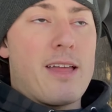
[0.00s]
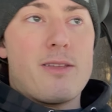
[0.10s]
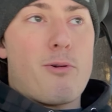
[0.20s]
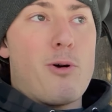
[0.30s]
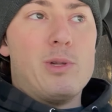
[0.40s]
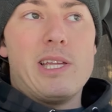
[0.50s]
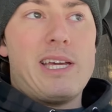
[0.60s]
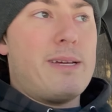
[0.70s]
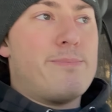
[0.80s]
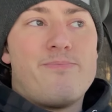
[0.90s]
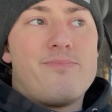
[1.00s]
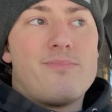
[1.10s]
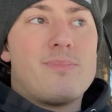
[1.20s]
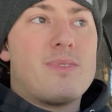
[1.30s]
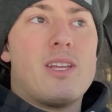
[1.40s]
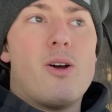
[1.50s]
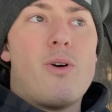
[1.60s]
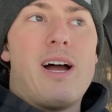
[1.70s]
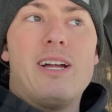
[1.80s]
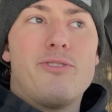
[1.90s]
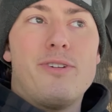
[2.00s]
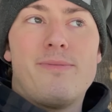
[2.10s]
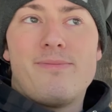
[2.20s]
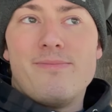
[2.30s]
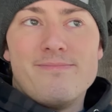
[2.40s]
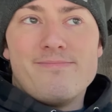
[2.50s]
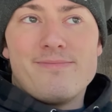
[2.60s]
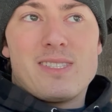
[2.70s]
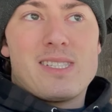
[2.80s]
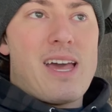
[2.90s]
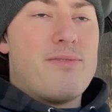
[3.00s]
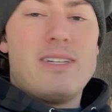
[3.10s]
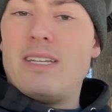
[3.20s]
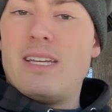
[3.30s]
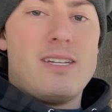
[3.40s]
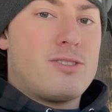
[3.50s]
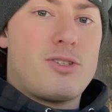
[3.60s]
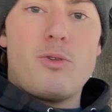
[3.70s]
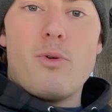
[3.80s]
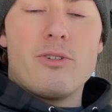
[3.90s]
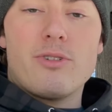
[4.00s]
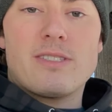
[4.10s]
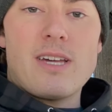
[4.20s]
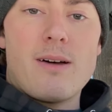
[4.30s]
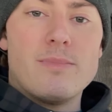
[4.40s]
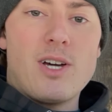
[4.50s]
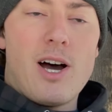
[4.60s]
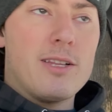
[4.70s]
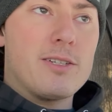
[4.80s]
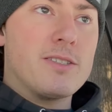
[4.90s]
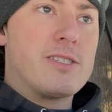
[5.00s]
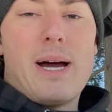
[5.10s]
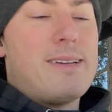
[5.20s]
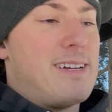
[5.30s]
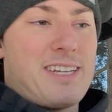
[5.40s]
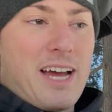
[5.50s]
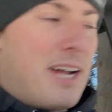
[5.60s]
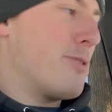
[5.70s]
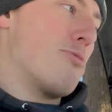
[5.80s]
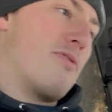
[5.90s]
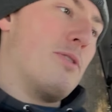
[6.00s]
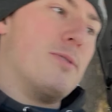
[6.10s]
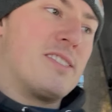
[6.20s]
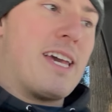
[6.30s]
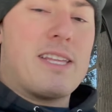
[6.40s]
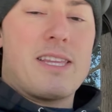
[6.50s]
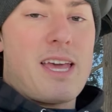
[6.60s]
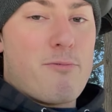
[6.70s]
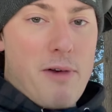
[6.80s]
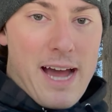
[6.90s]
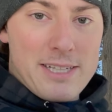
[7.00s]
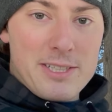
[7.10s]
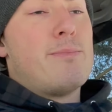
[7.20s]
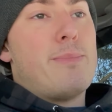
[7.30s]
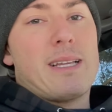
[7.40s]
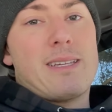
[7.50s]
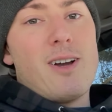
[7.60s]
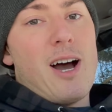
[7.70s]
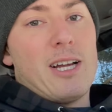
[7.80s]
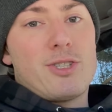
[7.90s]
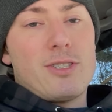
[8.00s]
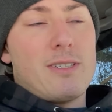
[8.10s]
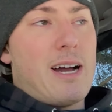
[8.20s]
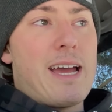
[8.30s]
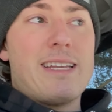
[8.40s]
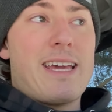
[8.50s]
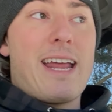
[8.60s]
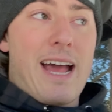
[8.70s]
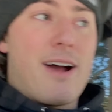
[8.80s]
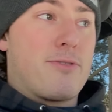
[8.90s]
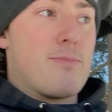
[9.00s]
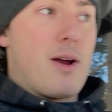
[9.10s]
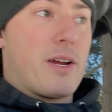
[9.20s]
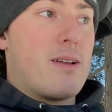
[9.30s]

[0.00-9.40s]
they're only, you know, $170, $200 something dollars. But a ton of the reviews say that they rattle. But gosh, I had to get aftermarket